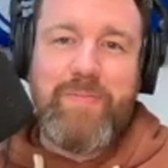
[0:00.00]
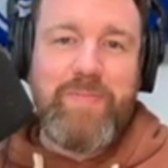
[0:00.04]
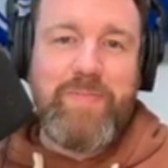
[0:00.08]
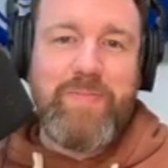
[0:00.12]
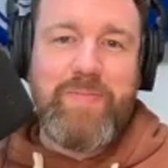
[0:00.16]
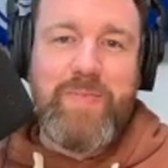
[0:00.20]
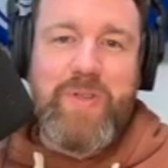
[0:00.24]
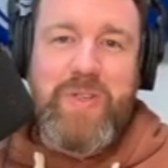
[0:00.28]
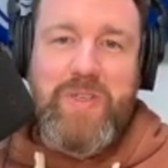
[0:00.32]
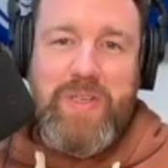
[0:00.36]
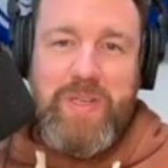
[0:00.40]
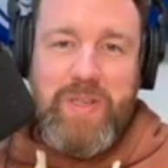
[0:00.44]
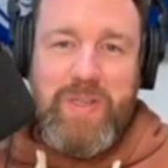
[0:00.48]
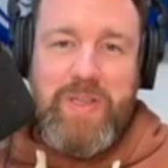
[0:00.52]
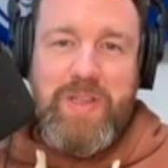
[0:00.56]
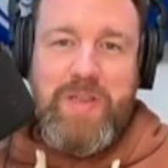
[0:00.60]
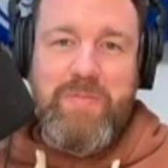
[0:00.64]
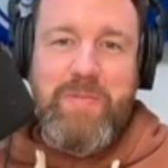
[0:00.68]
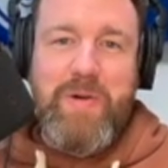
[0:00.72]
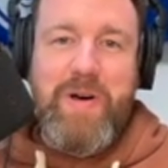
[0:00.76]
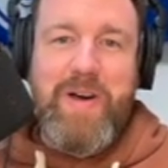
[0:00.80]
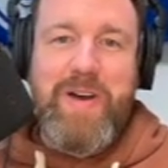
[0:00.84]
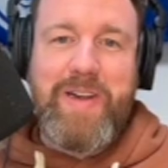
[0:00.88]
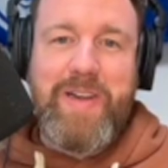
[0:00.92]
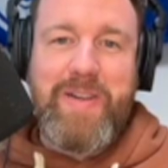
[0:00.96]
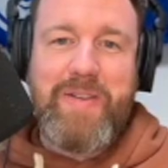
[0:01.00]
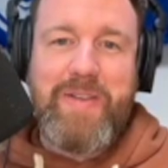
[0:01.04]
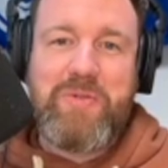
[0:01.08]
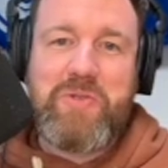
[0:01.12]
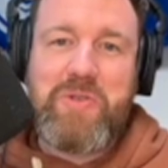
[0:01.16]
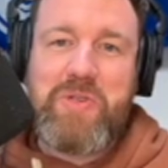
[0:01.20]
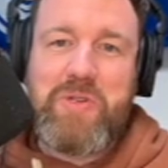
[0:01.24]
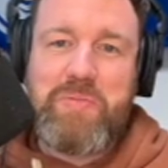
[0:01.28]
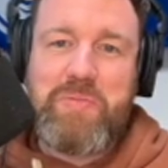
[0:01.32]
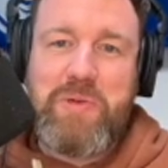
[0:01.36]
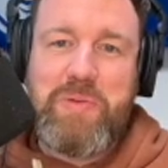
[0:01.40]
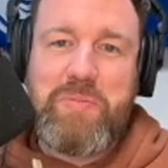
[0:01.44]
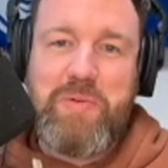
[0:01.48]
still in the money.
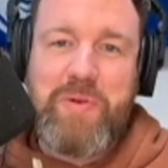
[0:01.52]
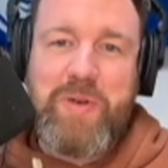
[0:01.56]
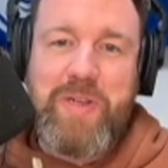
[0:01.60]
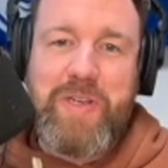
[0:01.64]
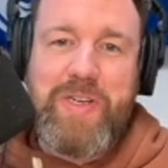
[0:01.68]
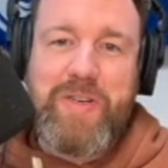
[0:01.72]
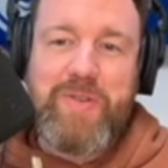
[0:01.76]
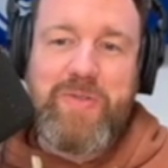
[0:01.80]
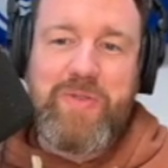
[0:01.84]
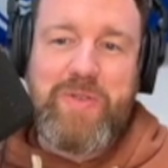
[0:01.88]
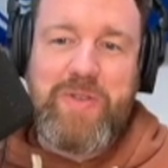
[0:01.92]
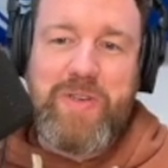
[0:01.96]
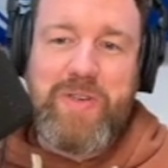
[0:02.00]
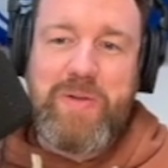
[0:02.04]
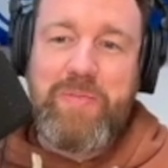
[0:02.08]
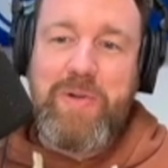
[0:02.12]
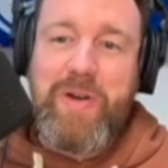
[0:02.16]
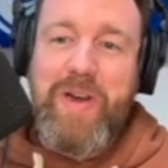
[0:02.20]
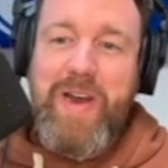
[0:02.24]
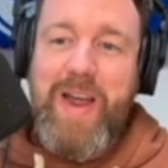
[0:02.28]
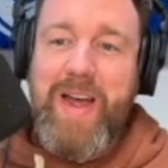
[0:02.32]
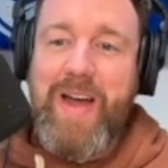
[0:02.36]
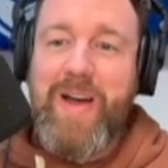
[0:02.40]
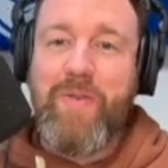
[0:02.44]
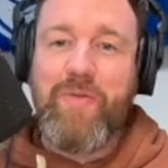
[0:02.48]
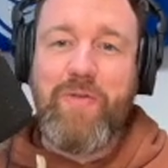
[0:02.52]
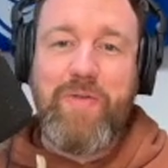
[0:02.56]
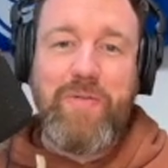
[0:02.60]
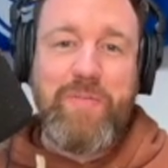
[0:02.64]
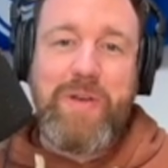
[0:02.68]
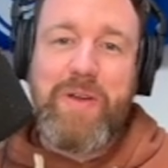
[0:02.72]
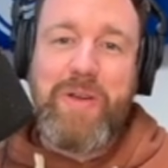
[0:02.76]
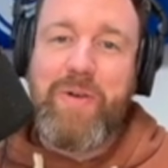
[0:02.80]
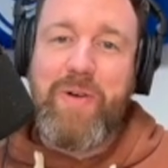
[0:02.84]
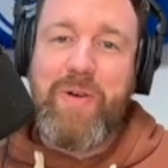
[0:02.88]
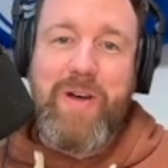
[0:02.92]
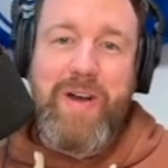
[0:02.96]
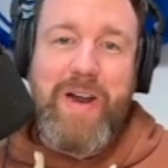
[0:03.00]
Should be pretty interesting. But now from
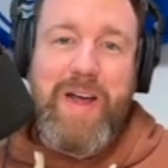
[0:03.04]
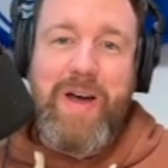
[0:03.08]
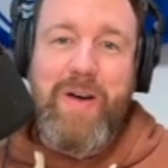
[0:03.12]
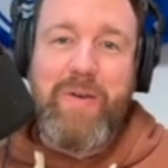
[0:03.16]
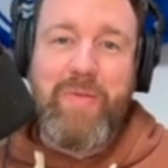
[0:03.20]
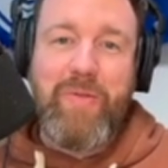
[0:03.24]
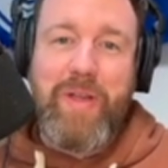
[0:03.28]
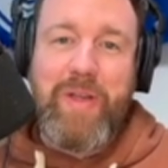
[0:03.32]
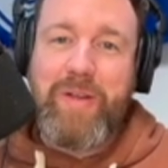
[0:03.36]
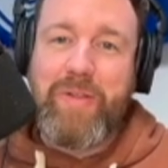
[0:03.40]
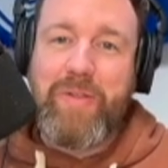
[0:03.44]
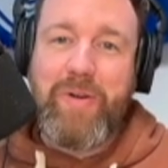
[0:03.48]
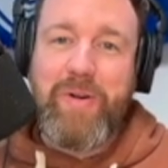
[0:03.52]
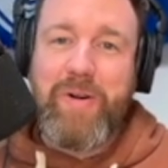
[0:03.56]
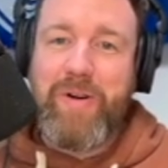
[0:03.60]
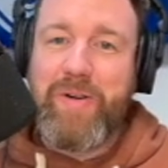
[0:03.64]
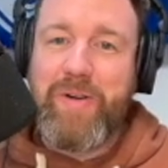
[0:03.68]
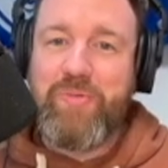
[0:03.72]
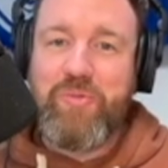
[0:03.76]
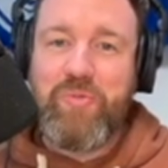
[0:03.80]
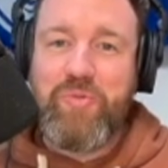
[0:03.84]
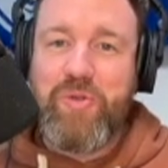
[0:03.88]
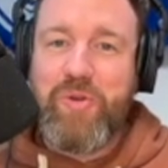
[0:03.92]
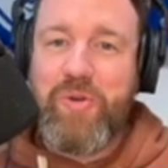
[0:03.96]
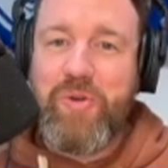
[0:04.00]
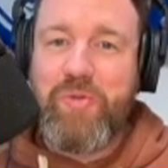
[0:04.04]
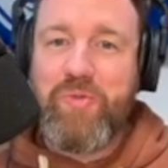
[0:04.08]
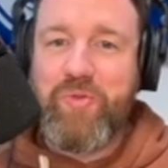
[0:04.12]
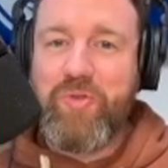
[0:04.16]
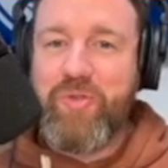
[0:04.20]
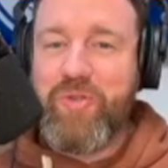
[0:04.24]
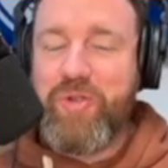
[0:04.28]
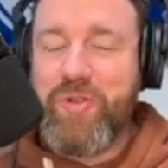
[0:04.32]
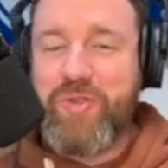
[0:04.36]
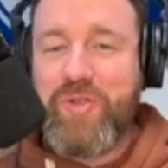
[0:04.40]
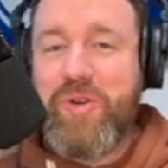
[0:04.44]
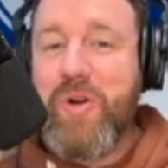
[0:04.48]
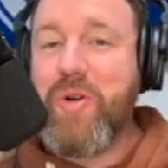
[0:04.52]
here on out, like
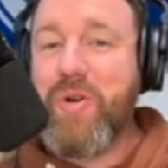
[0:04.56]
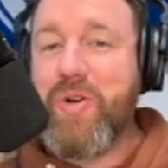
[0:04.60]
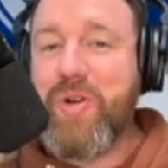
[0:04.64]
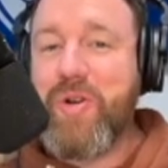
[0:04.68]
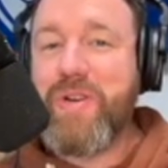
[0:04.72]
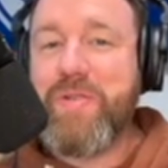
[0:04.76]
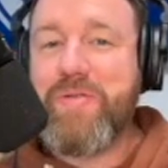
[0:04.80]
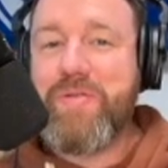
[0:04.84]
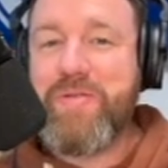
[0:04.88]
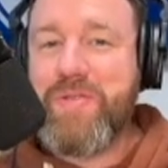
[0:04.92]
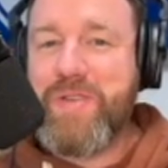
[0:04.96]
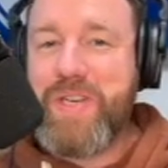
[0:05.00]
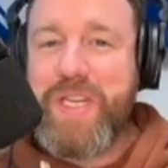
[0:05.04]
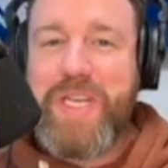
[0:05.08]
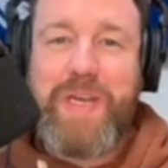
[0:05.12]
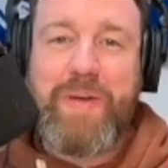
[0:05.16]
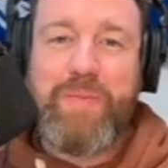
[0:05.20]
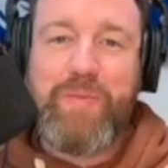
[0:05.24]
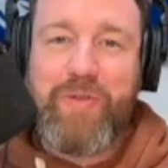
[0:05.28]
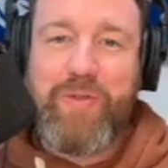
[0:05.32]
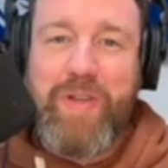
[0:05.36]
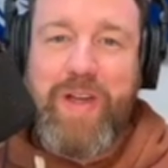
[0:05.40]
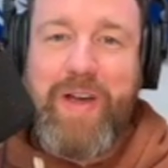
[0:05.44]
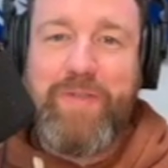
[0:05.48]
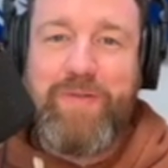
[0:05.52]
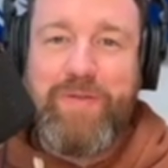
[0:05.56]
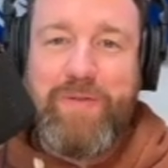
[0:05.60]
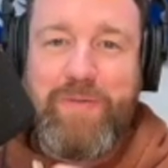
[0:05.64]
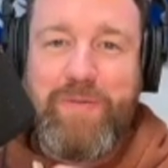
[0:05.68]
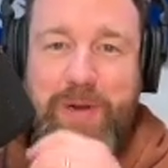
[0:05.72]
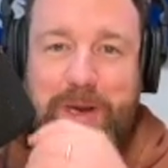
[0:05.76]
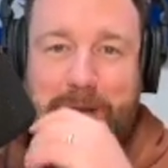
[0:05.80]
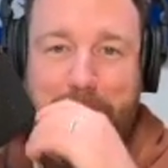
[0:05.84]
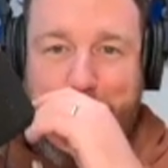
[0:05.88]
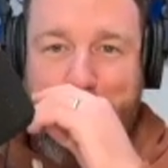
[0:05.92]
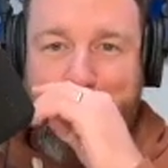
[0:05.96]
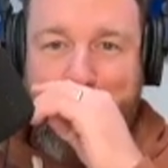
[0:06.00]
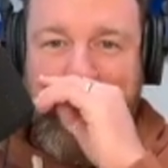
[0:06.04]
there's no good teams left for
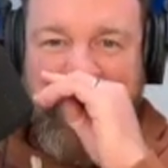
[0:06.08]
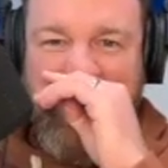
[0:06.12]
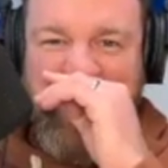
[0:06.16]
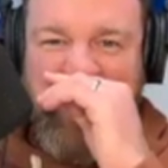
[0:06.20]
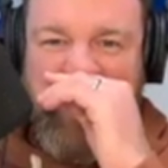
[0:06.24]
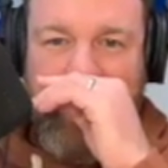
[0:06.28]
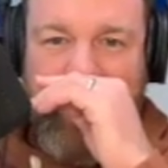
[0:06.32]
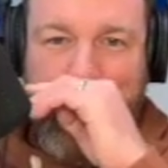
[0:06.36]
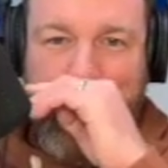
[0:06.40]
me to use. It's